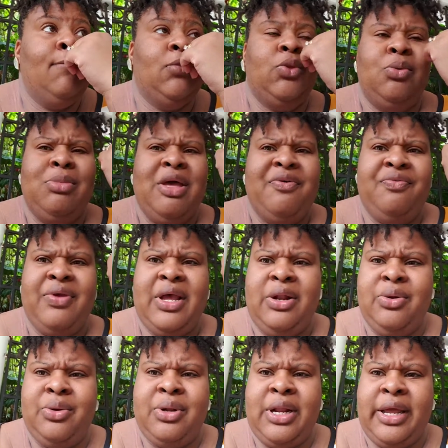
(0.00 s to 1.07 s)
You know me, I feel I
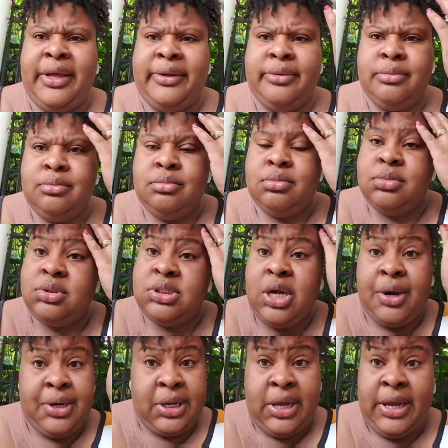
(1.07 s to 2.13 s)
look like.
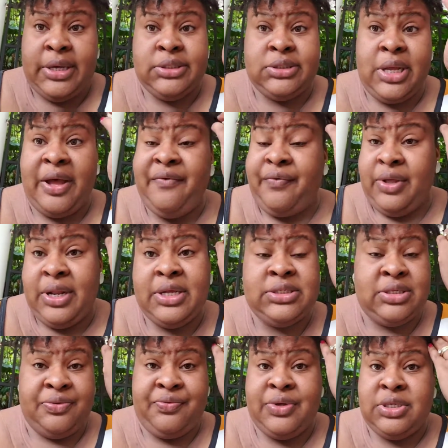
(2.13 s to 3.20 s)
Sorry guys, I feel
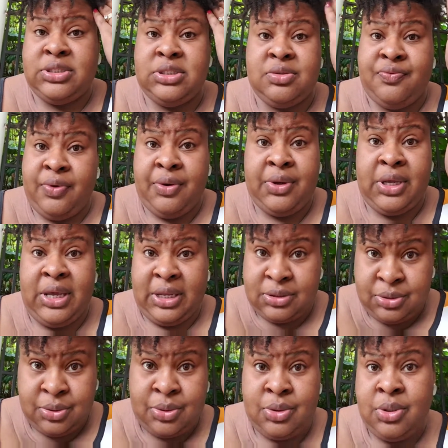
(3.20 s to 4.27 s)
as if it is very
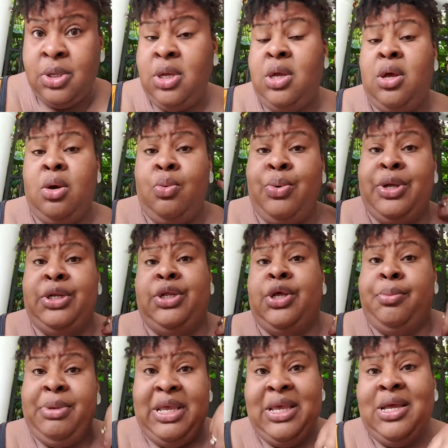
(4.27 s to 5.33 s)
ghetto when
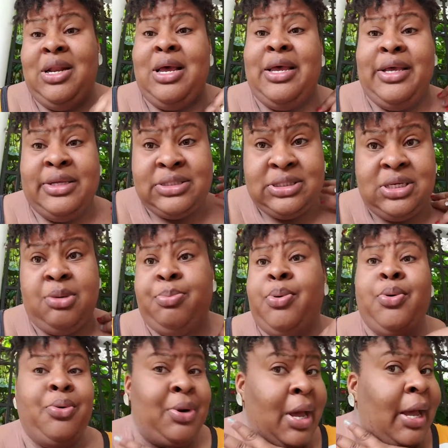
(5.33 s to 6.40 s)
you beard and you see the
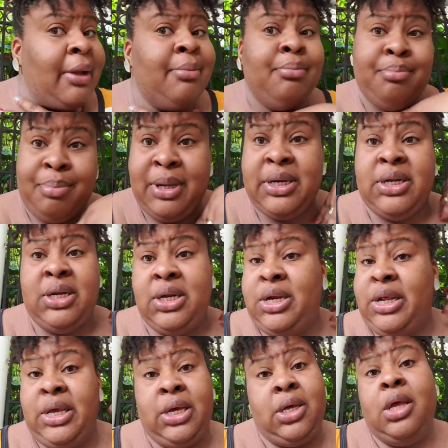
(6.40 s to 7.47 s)
powder pan in the
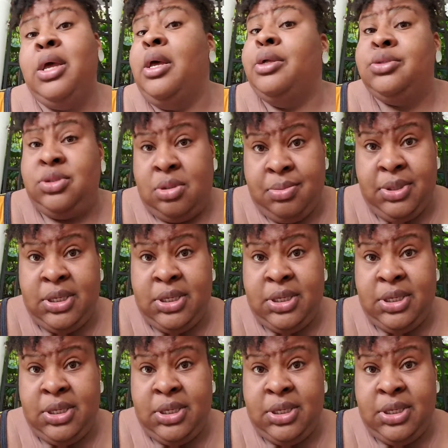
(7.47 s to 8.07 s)
neck. To